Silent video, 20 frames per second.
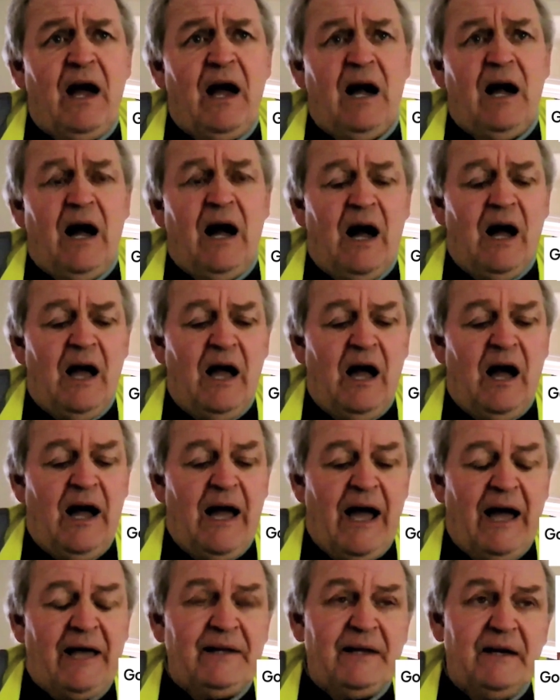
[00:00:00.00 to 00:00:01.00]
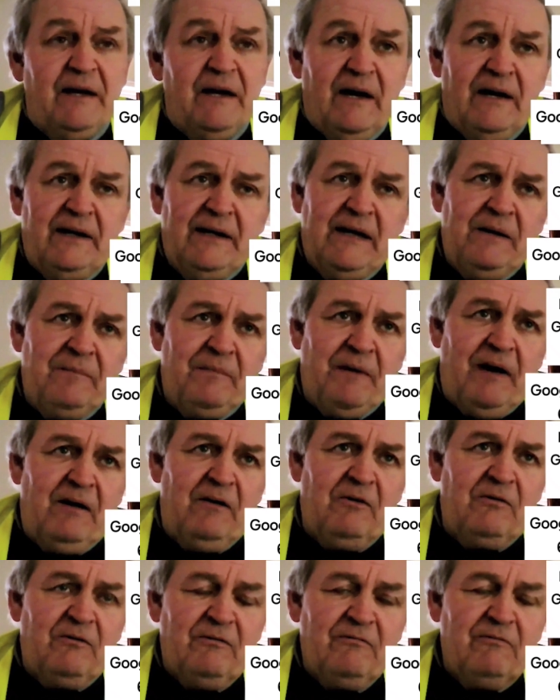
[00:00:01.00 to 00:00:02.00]
Uh, I, I, had a, an
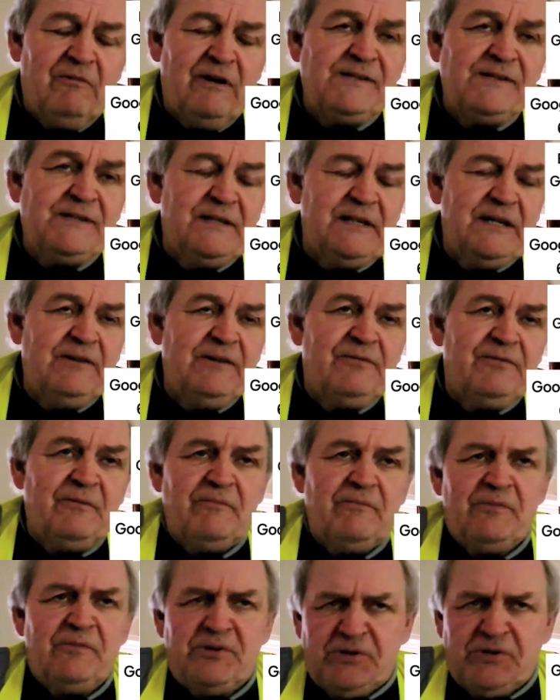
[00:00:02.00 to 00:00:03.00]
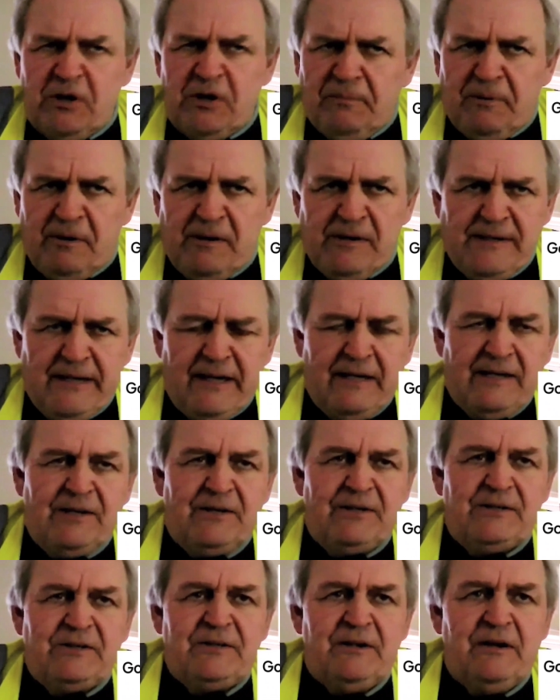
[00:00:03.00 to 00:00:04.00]
email recently from the
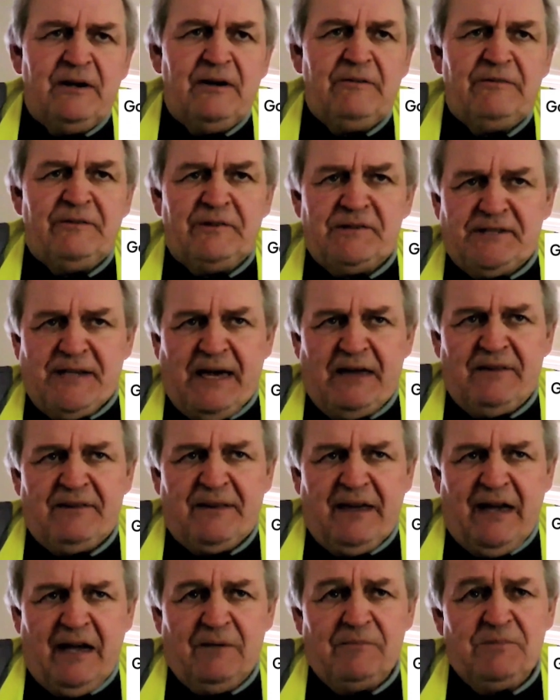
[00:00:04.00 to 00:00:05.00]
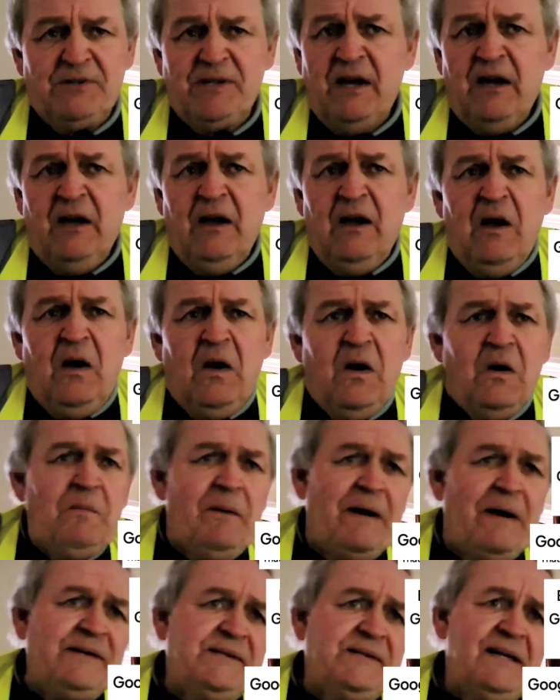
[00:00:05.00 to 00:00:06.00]
superintendent uh, for South Cambs
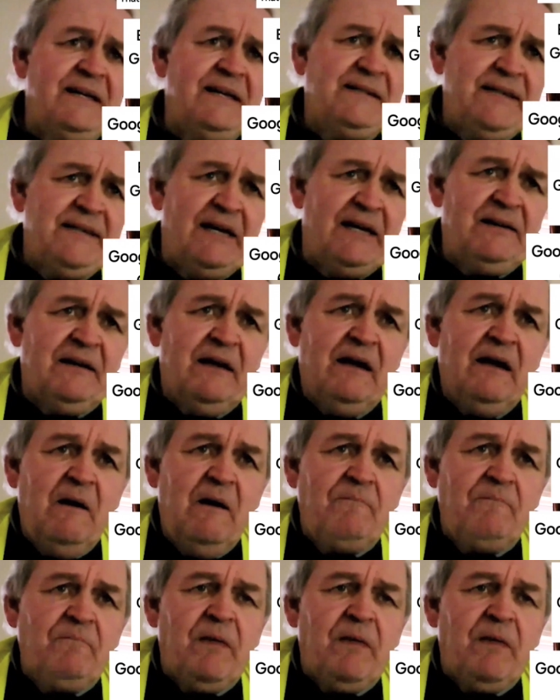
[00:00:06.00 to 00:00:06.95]
who basically said,